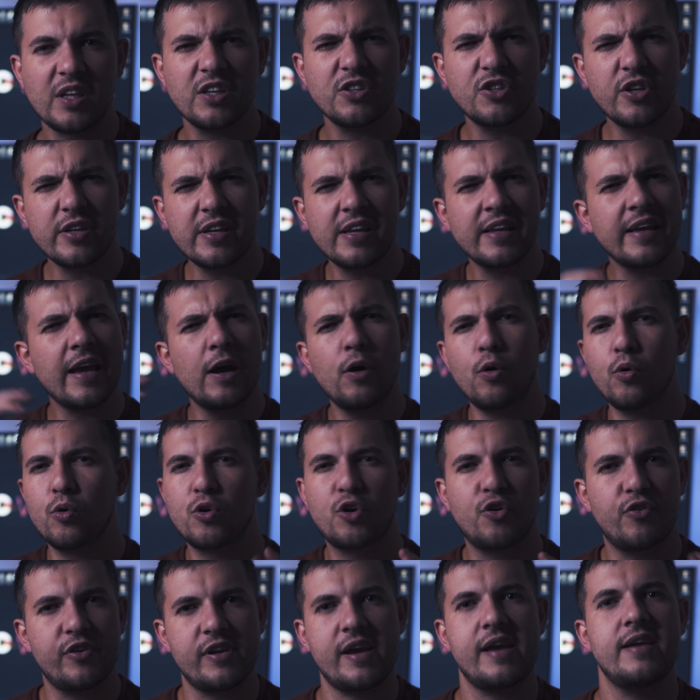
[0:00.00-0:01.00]
So you can get all
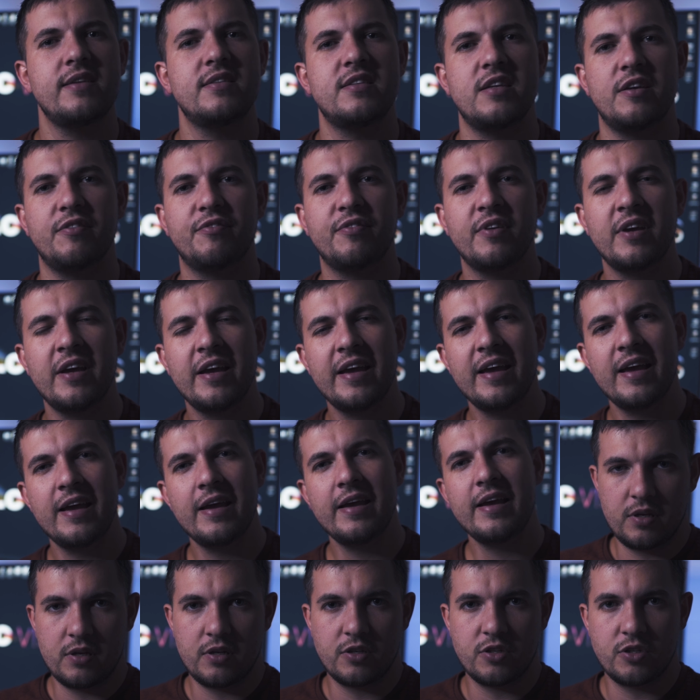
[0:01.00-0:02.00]
creative.
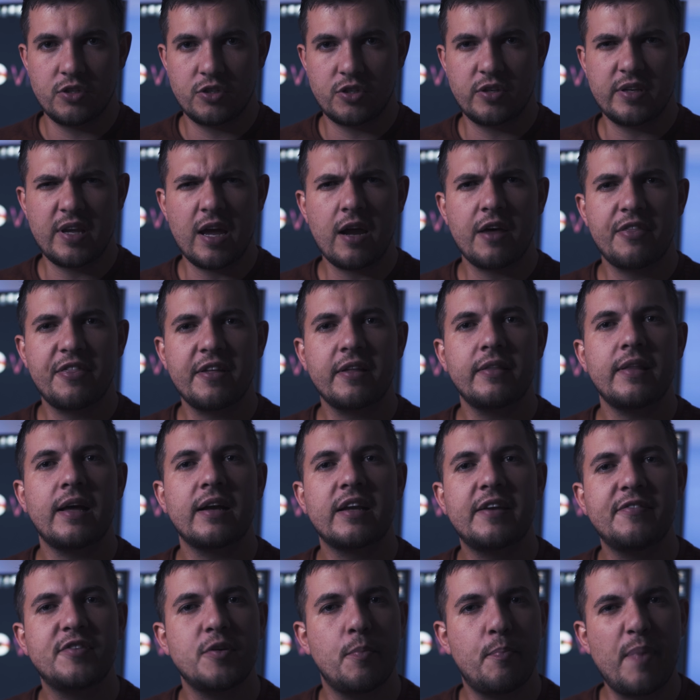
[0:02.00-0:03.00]
So yeah, I think
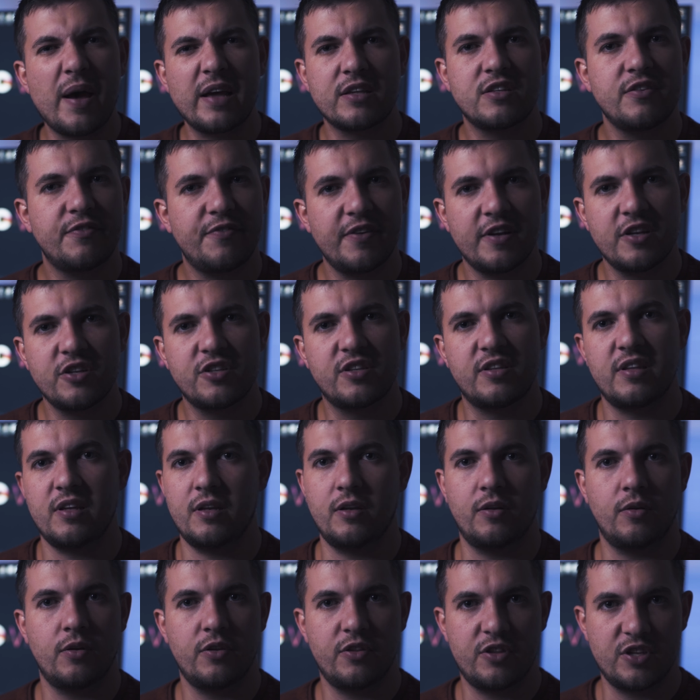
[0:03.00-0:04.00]
that gives a better finish
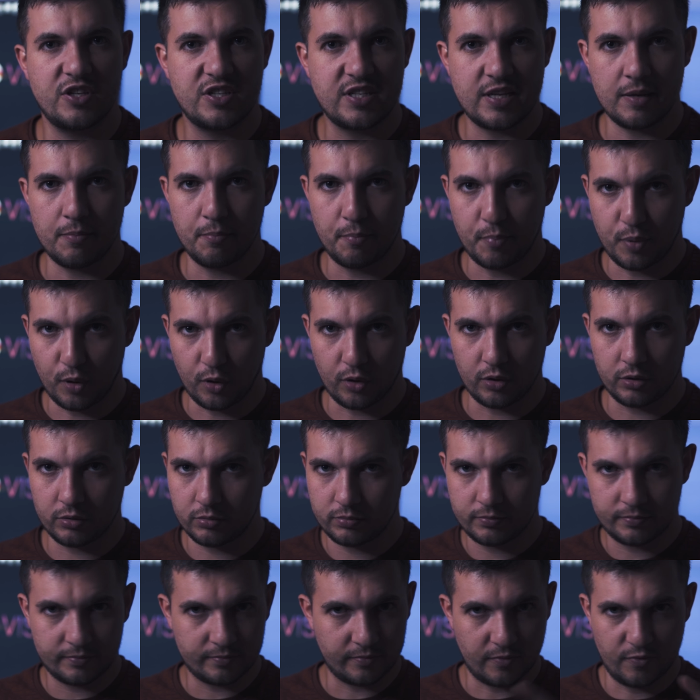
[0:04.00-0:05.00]
than the
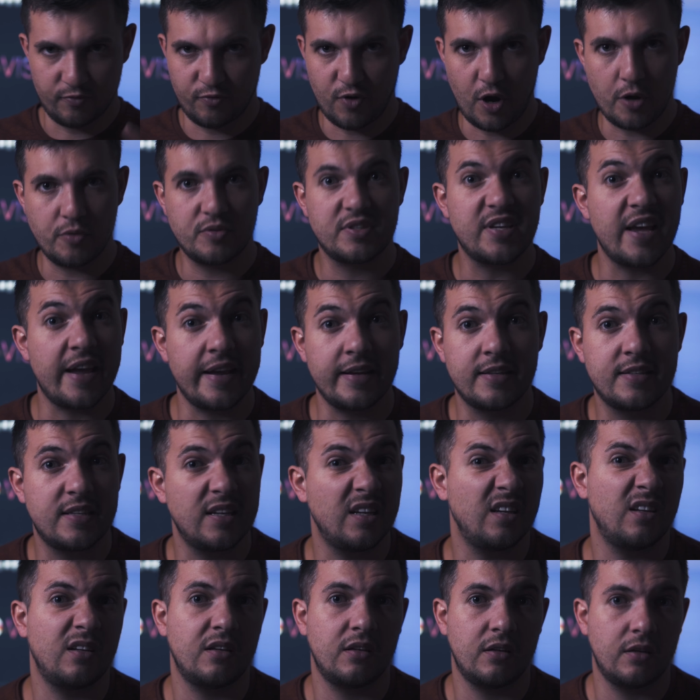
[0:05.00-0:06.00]
simple
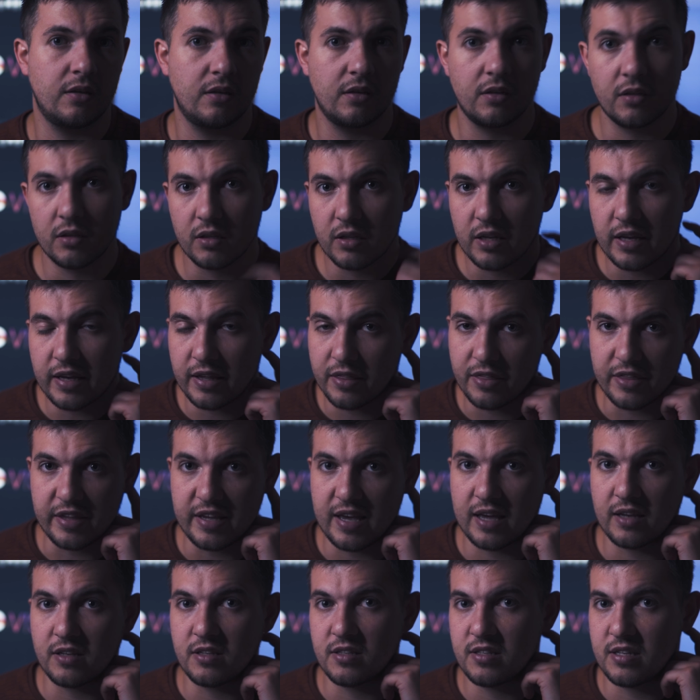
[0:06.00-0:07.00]
rotating in
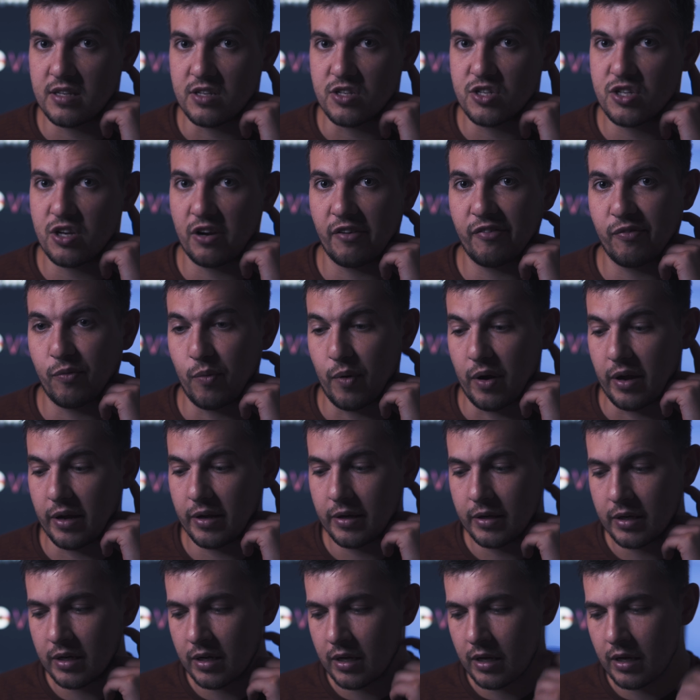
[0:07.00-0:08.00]
the editing software.